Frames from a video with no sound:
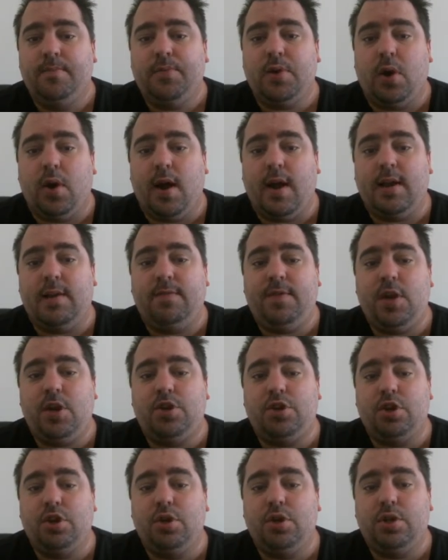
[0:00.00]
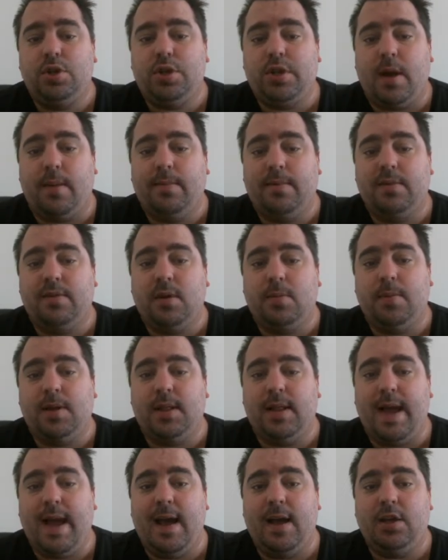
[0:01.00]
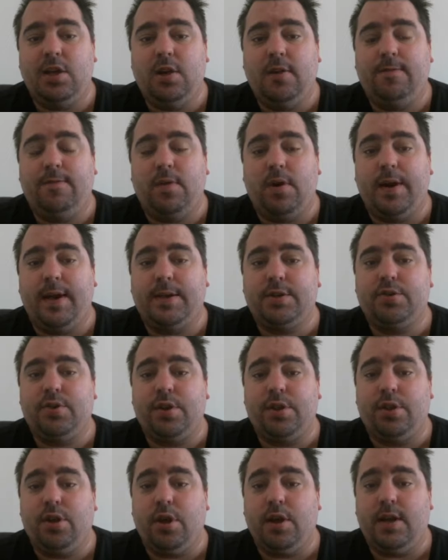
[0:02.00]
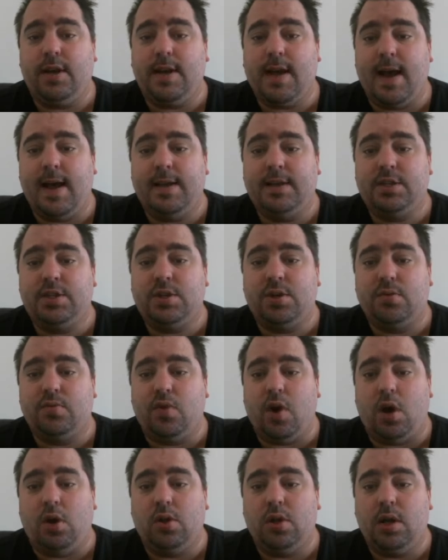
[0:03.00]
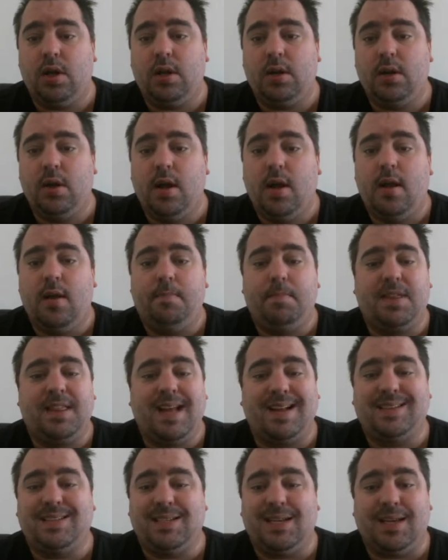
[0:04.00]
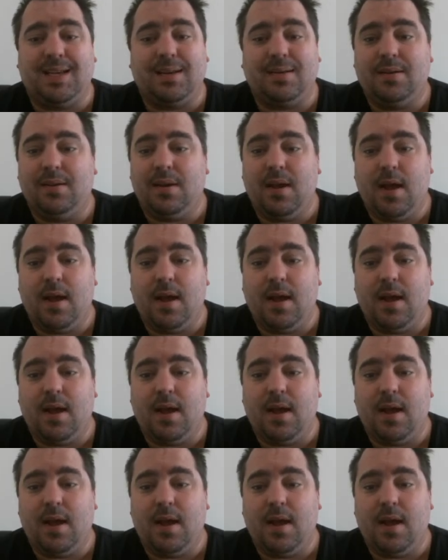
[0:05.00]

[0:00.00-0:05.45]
All right, if you do, some of them allow you for an extra 30 days to roll it, but that's it.